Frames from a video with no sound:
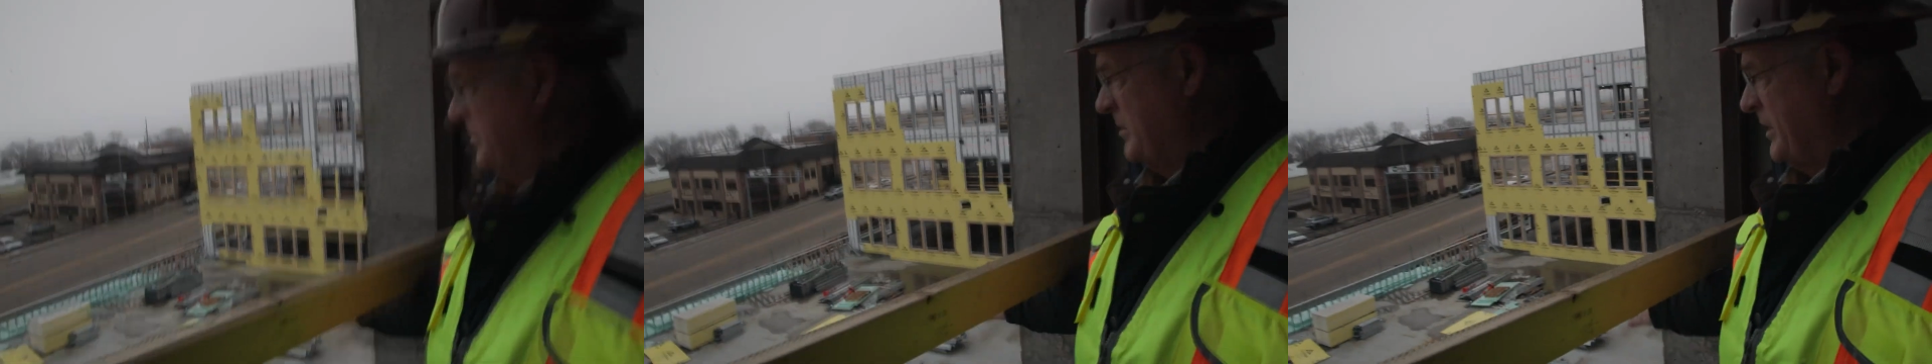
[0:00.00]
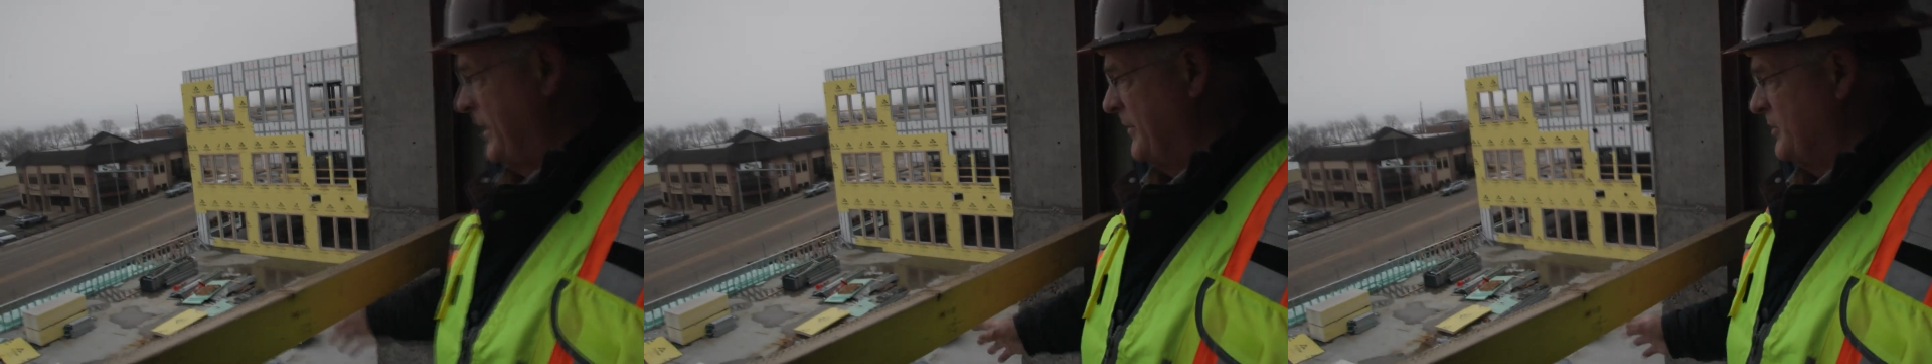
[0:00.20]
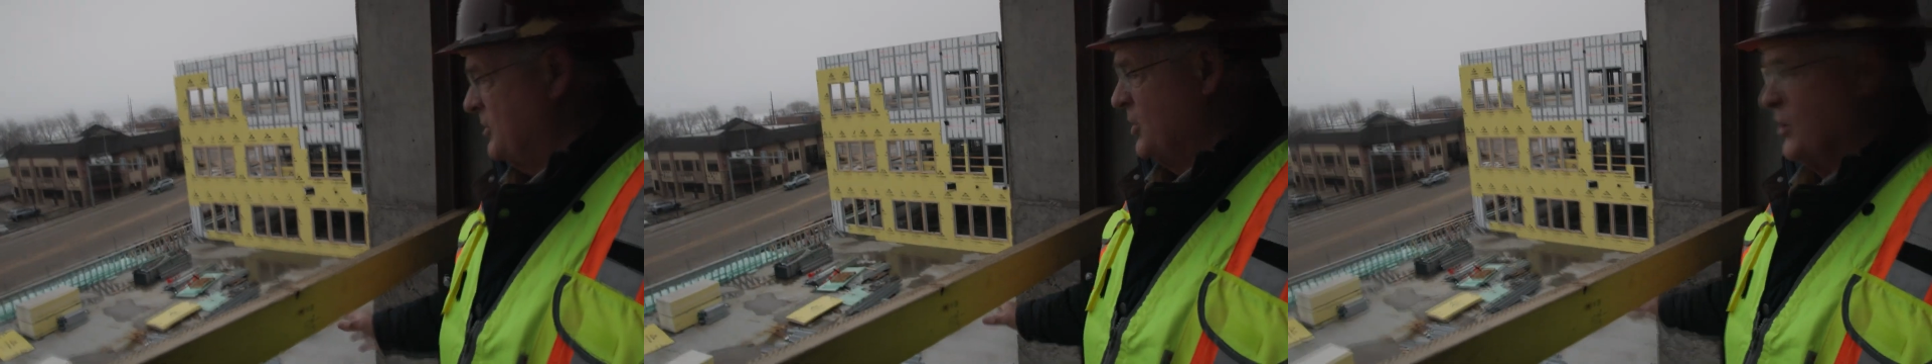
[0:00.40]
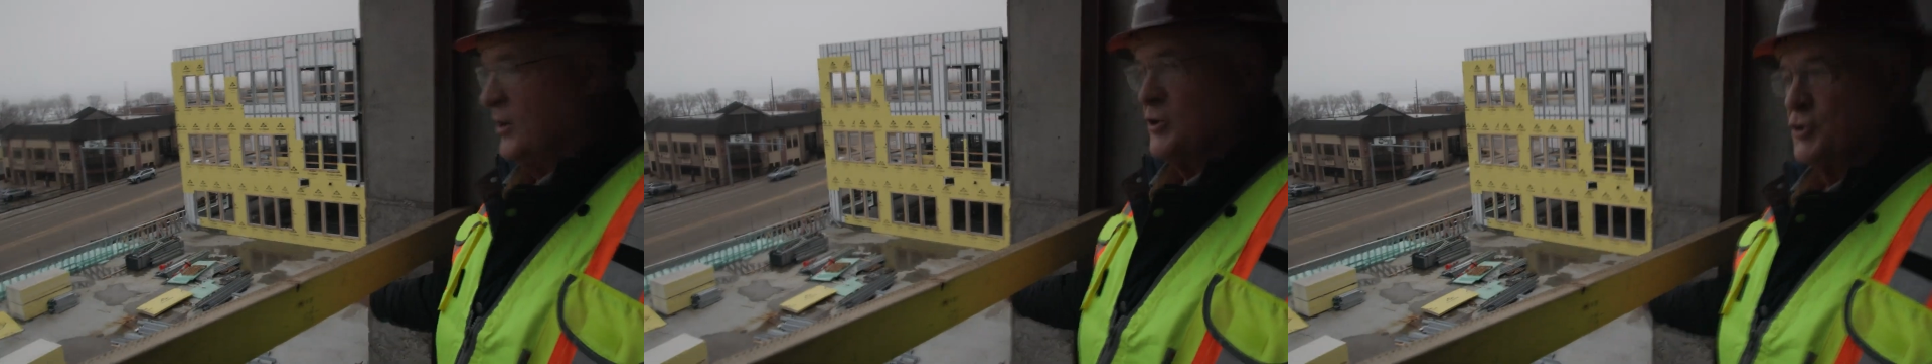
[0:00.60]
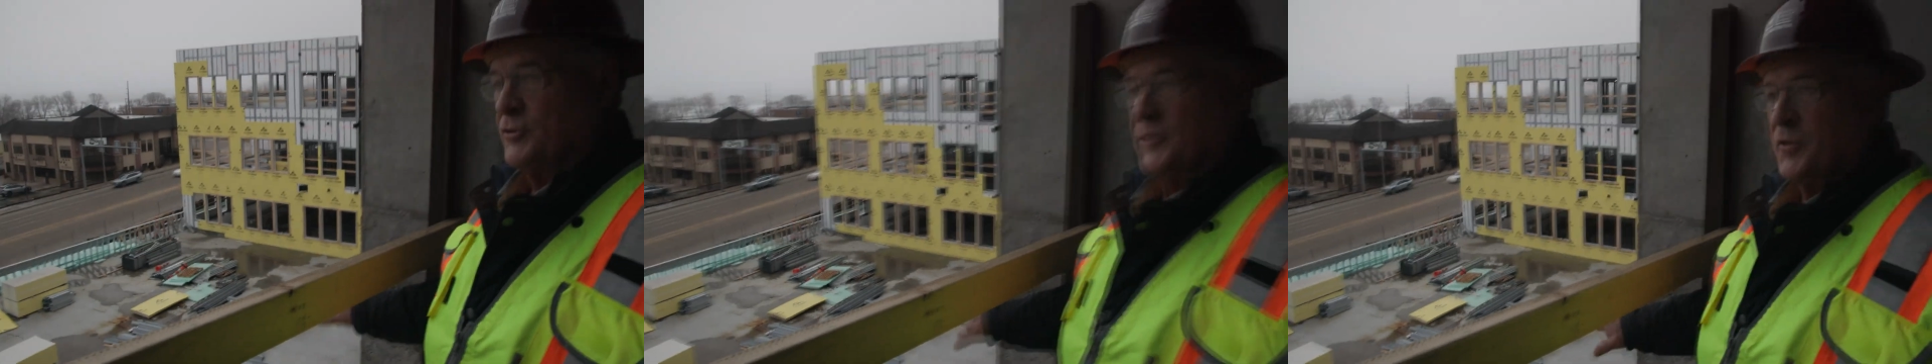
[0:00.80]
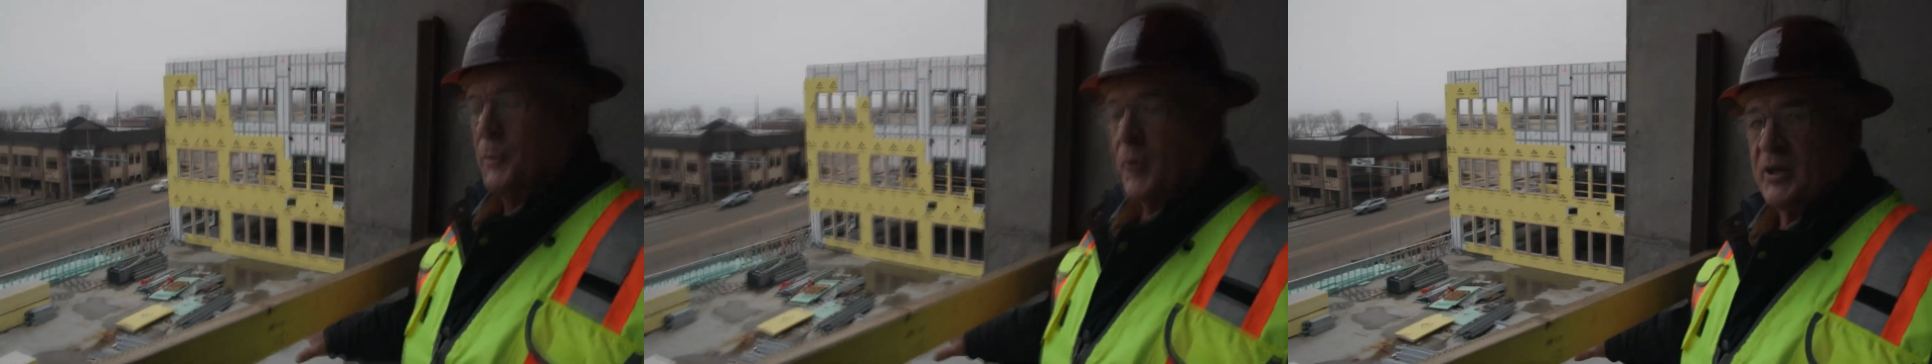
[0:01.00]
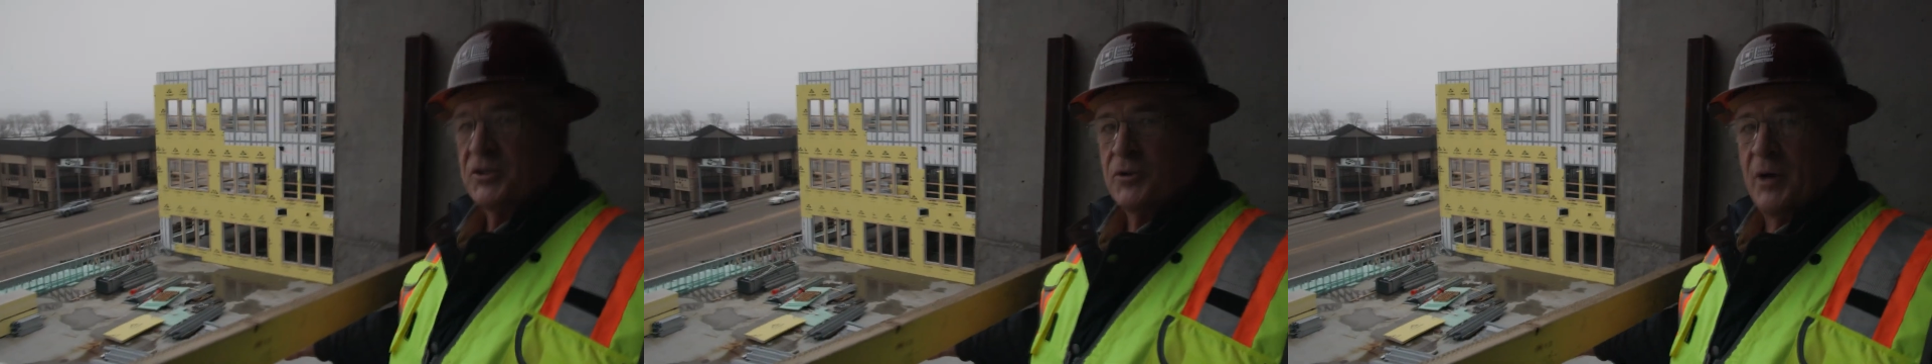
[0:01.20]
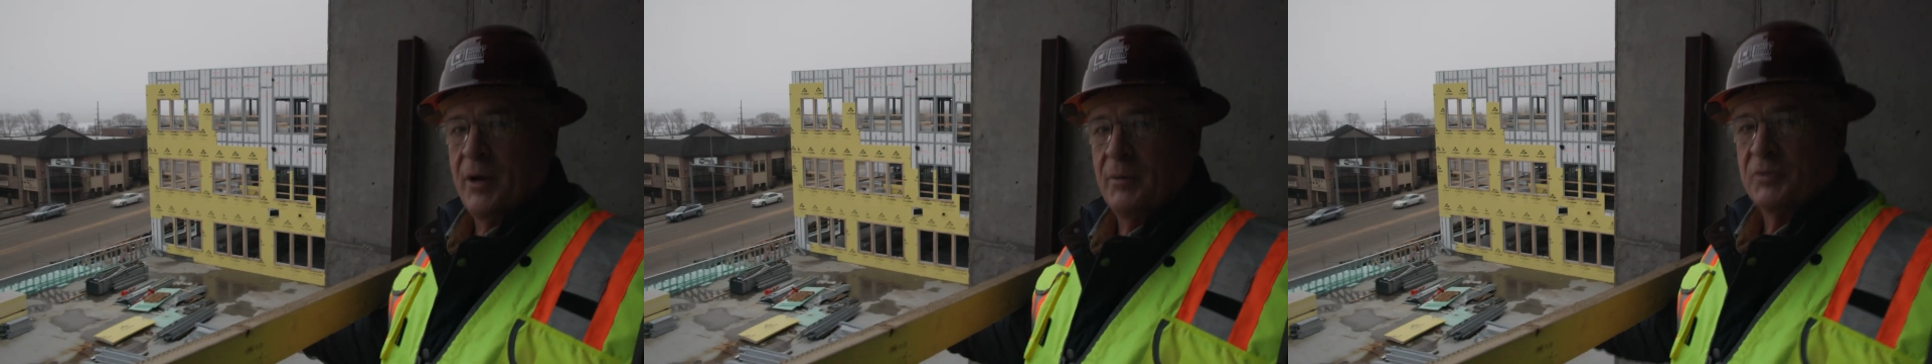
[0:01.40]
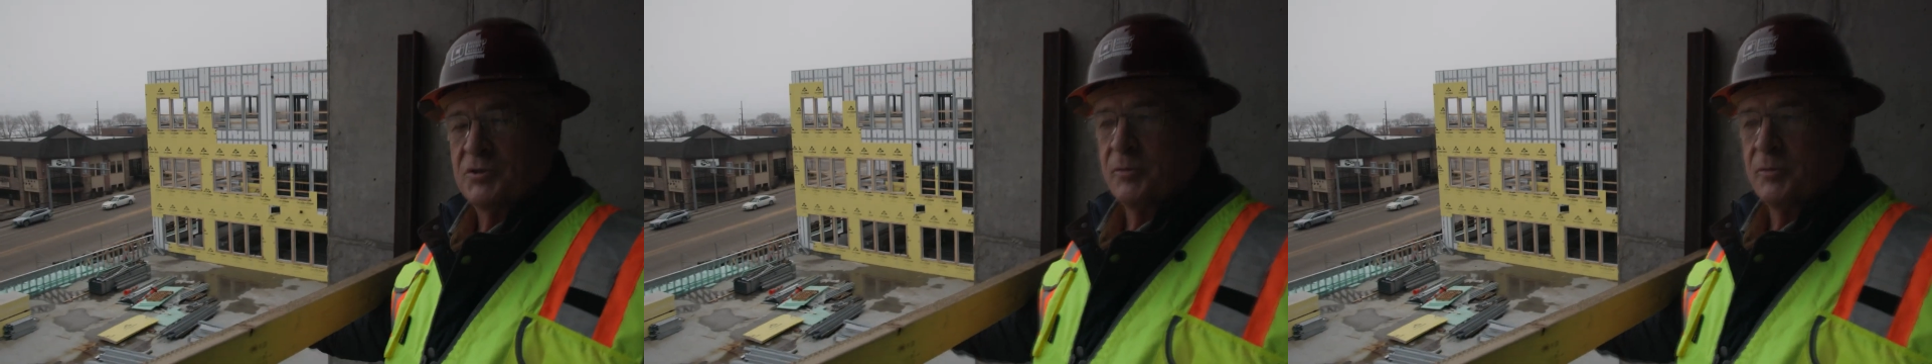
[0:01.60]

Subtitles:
will be kind of the terrace over the restaurant,